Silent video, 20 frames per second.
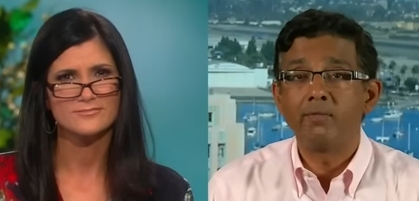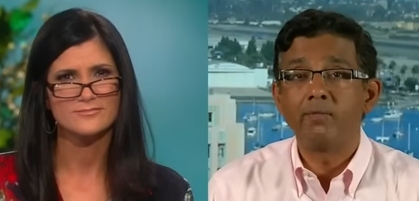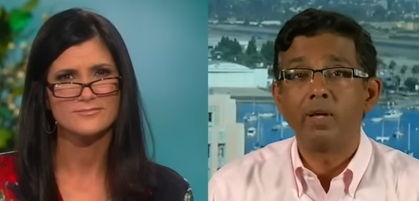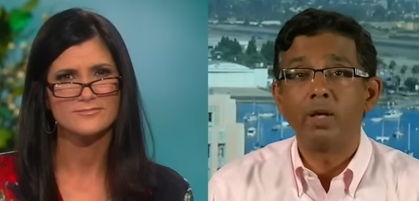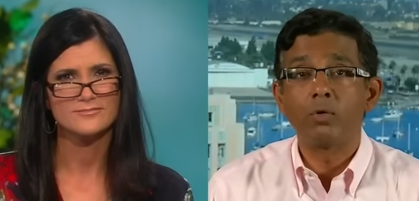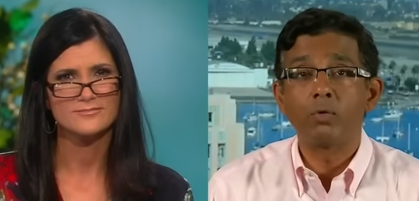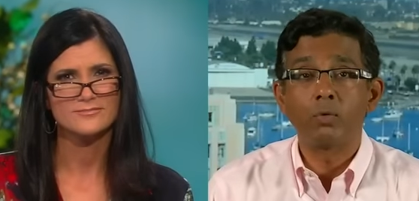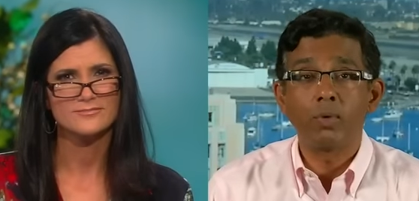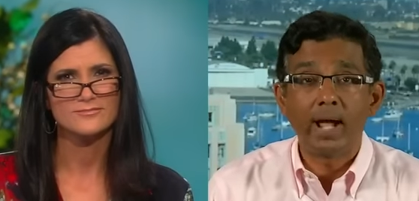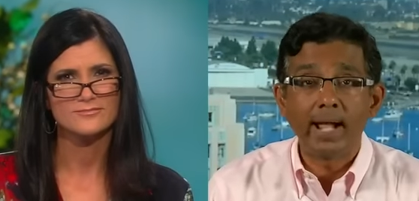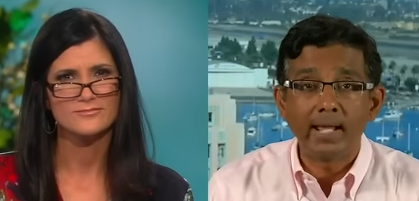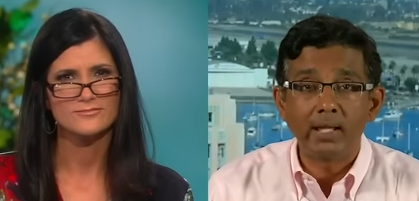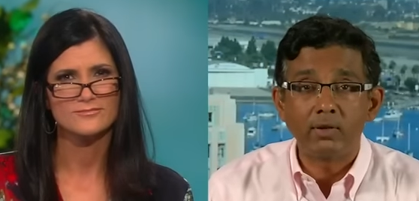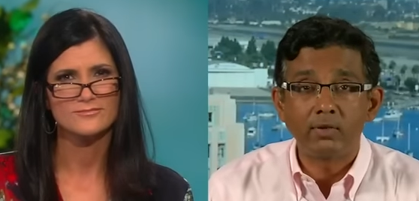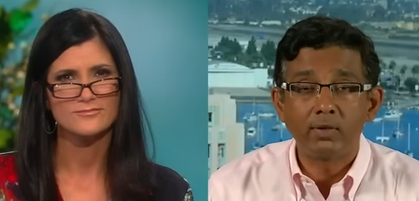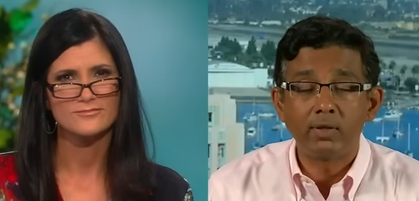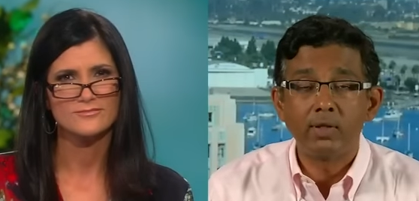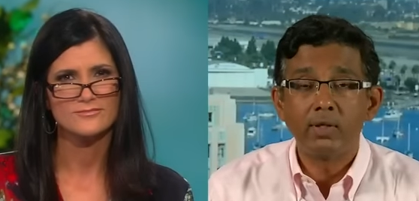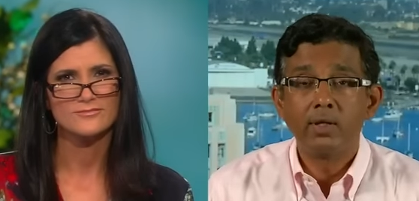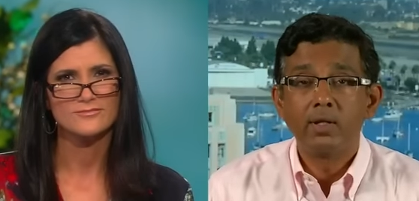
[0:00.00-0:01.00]
Speaker 1: I have a
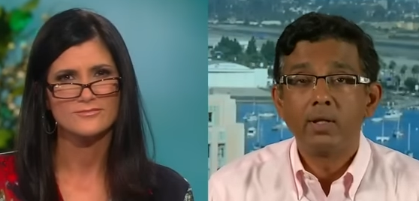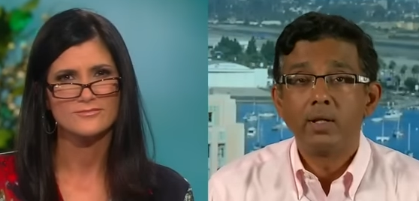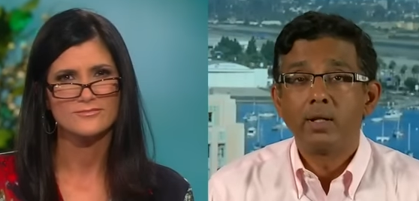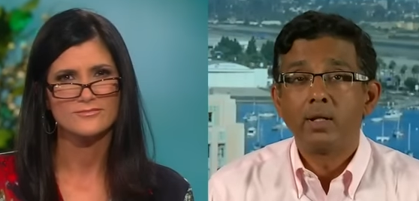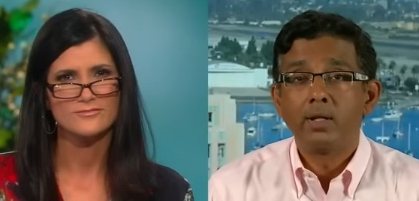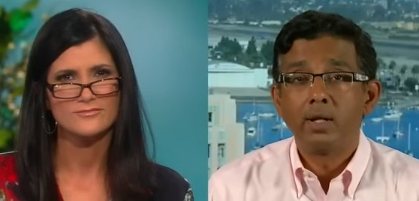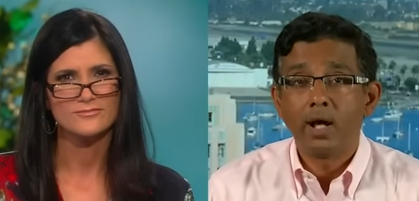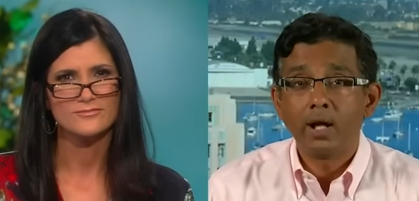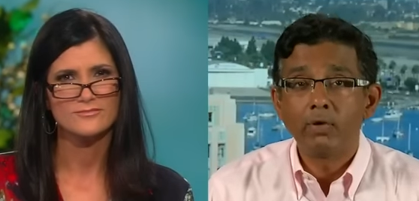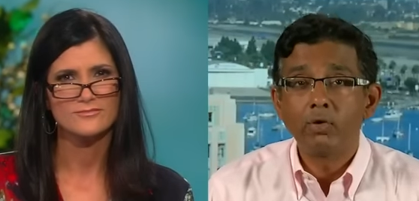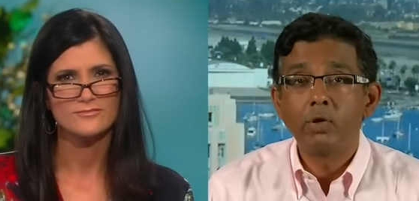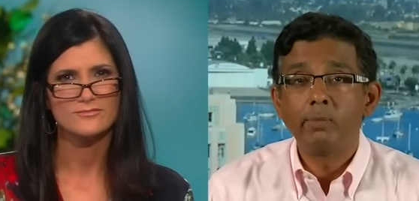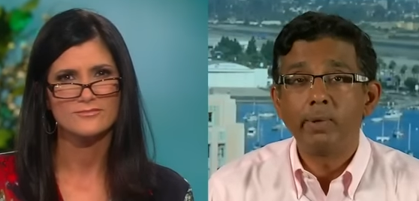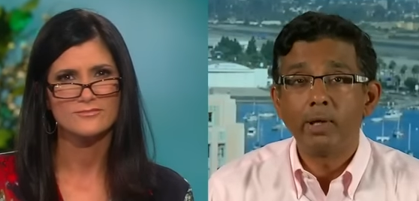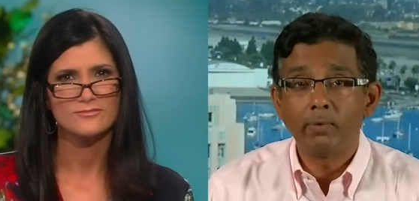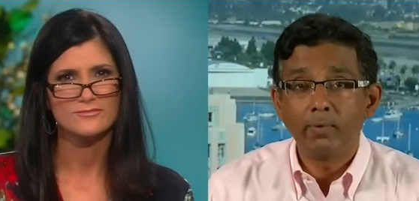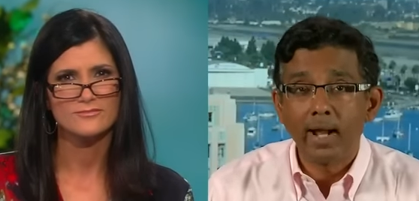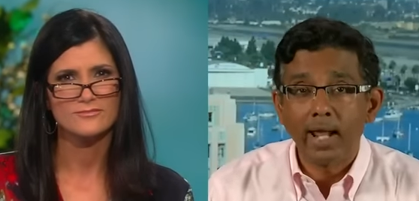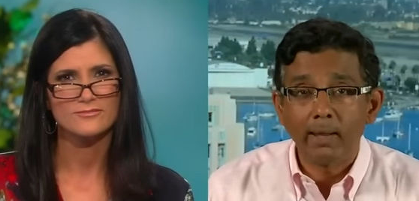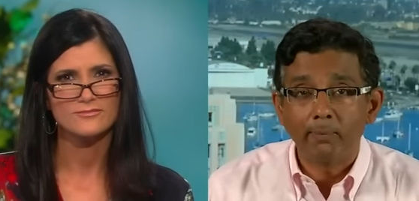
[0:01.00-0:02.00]
right not
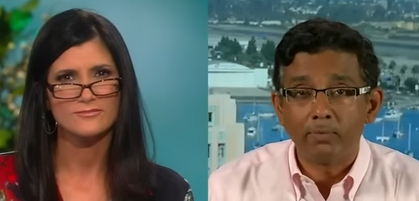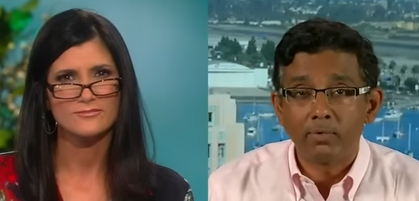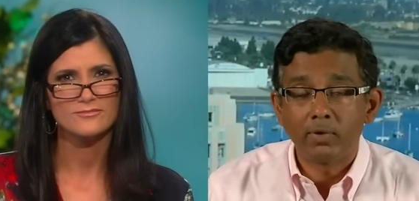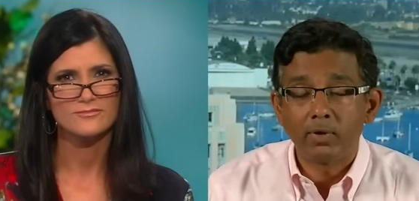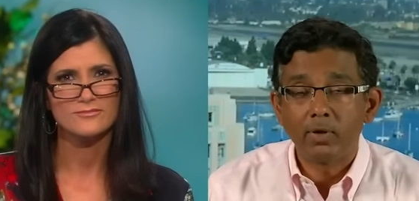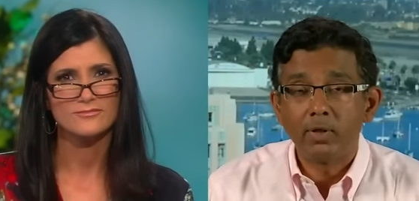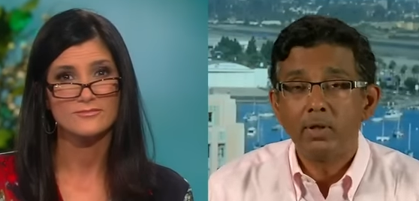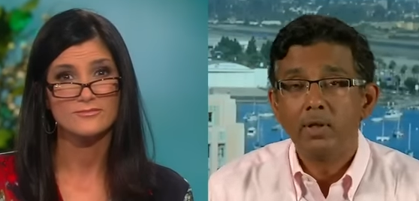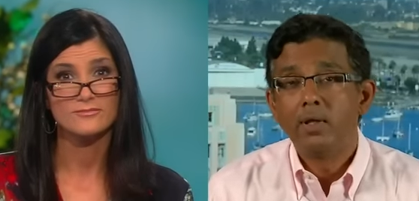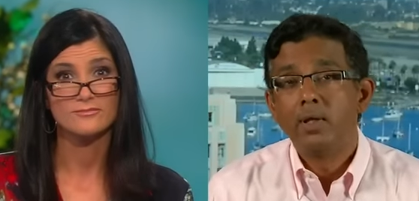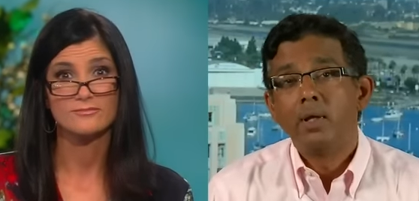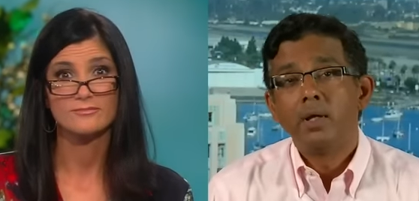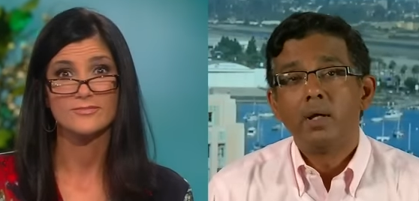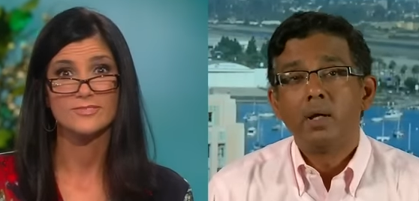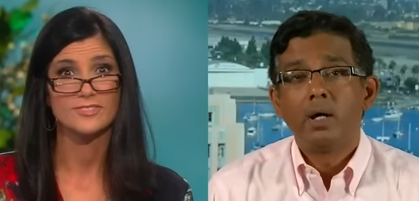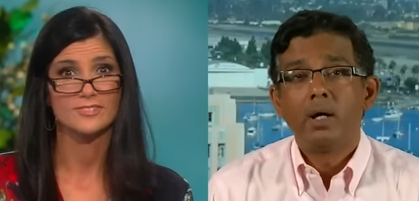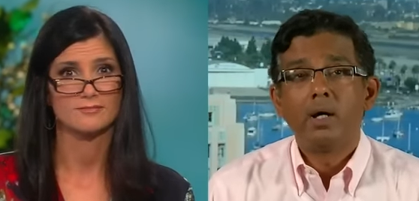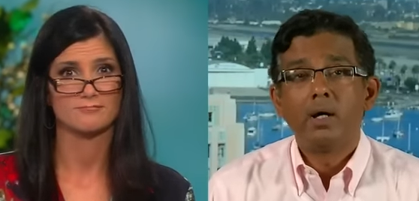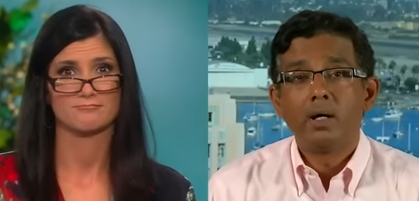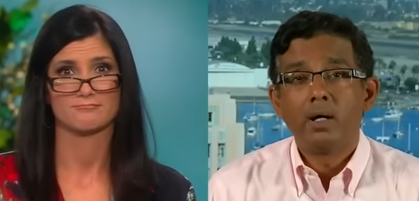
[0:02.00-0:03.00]
to be raped.
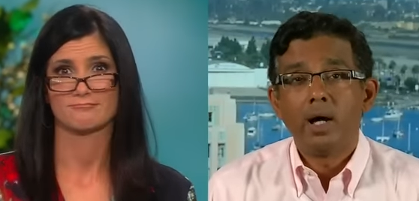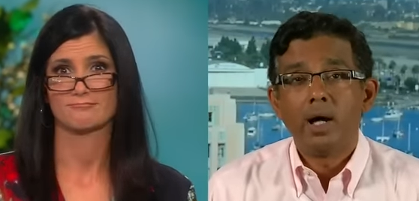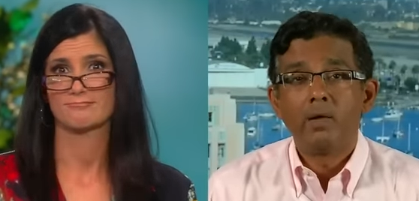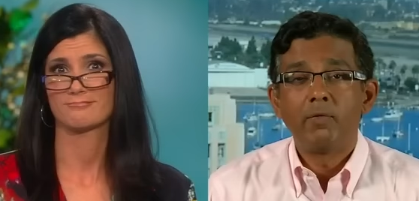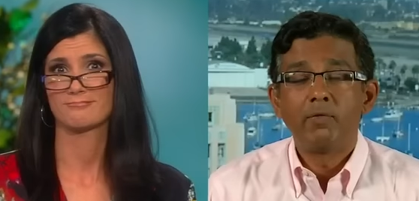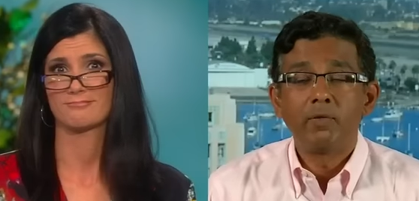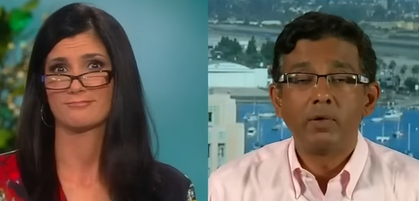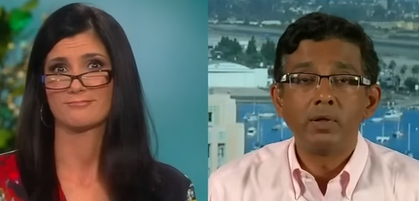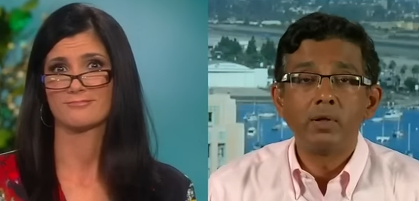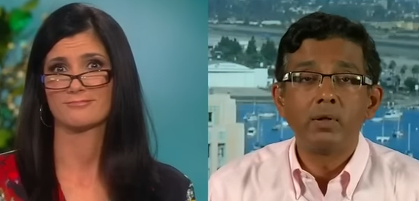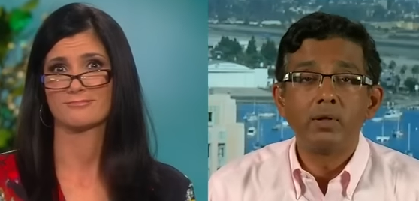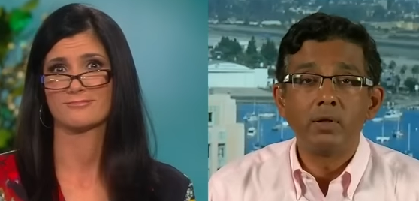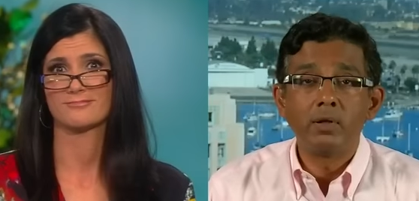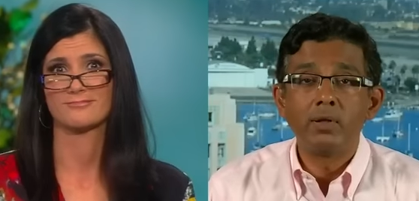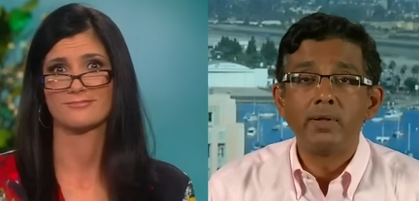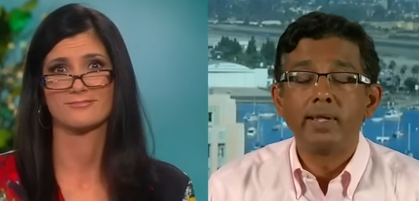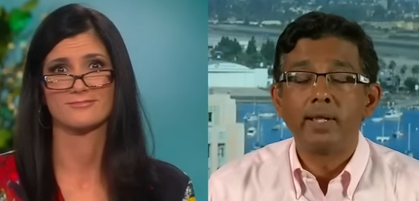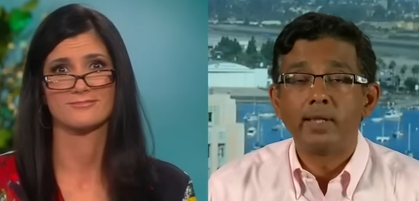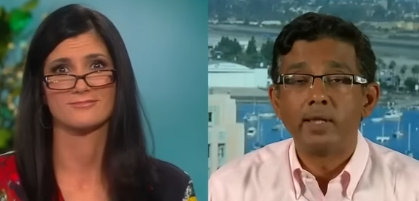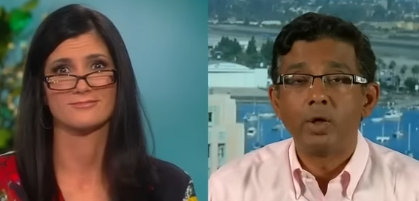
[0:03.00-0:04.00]
I further
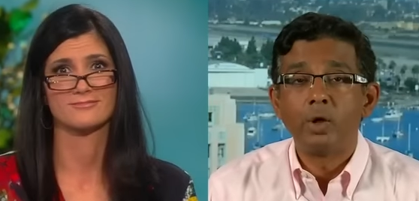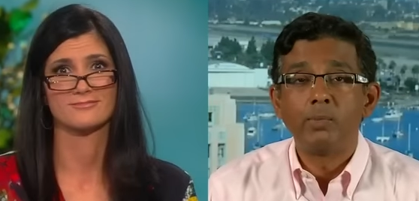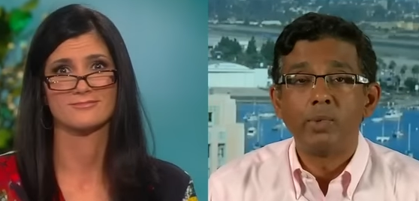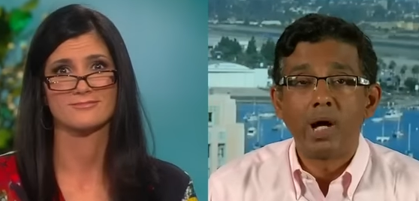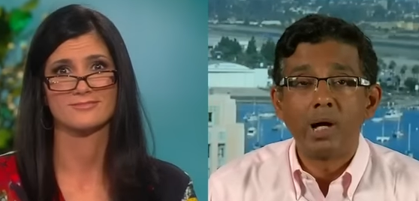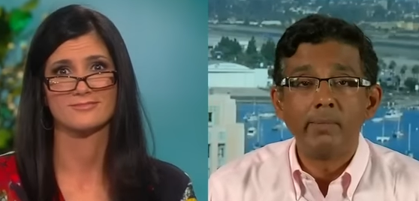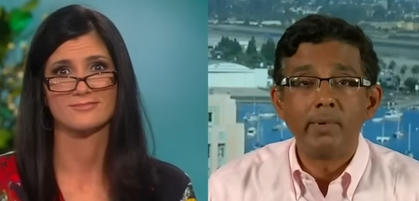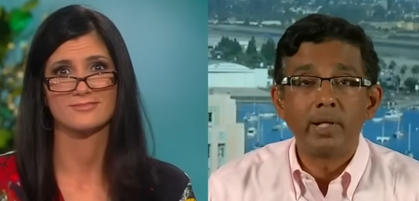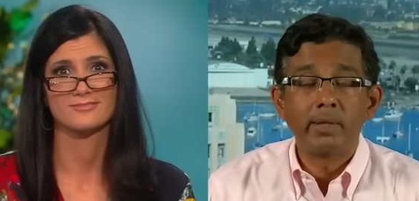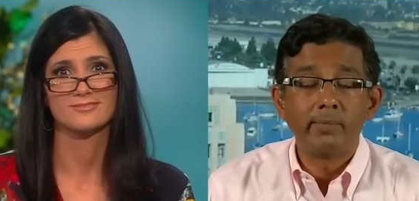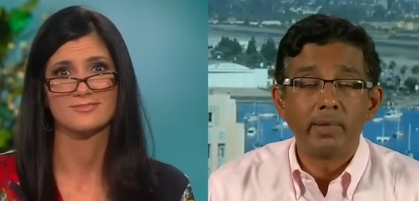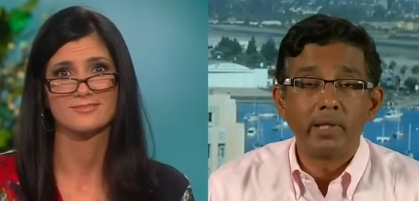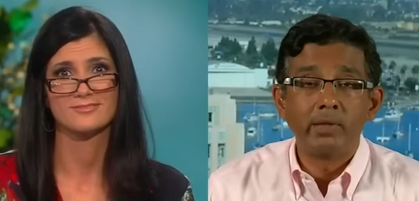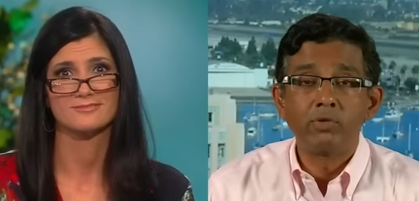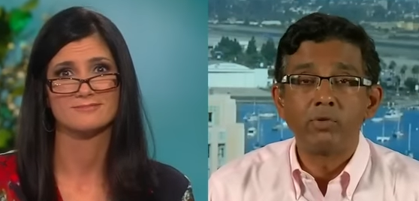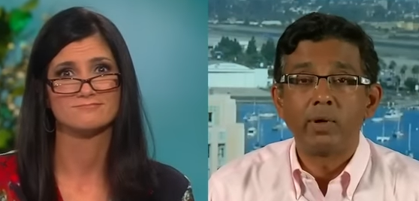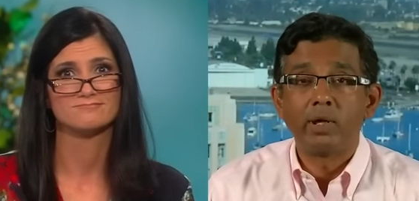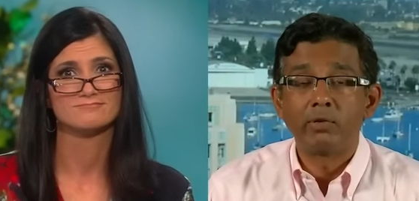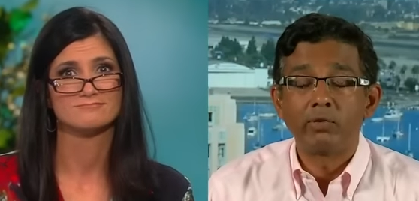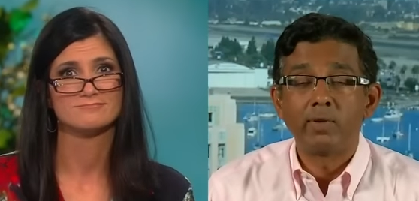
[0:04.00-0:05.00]
learned that the Obama
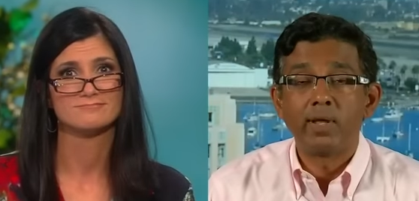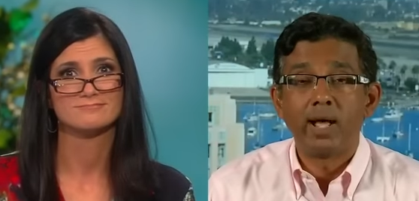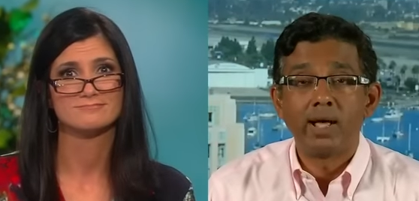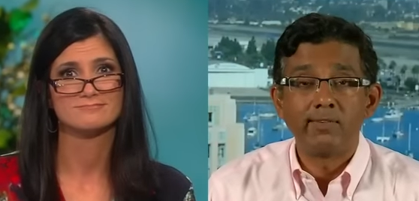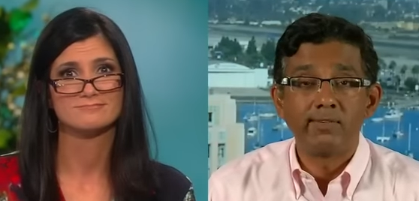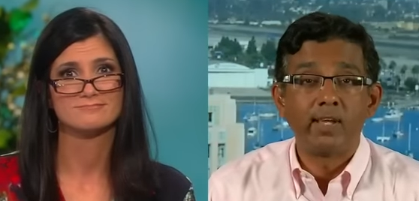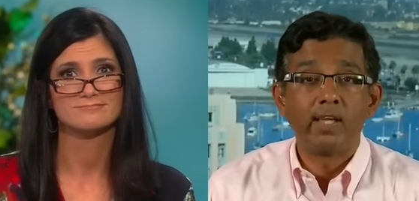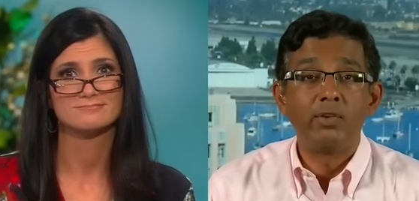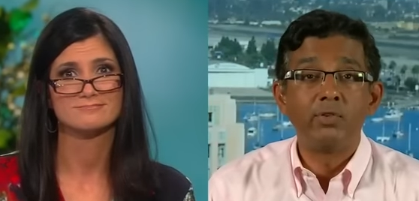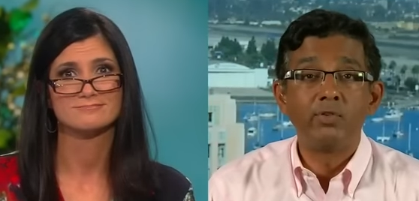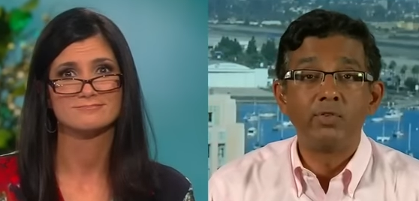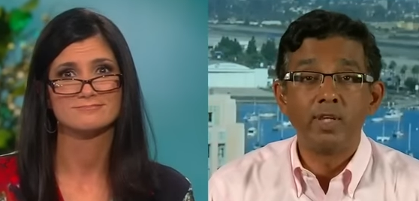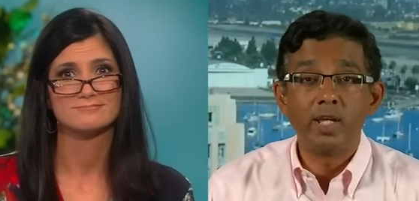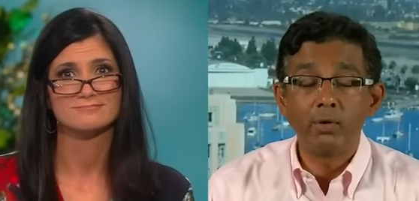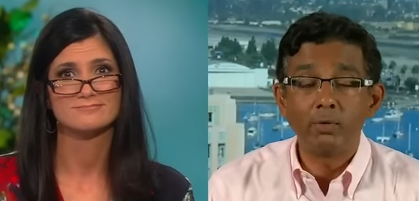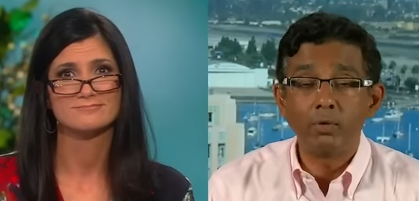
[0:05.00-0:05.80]
administration has a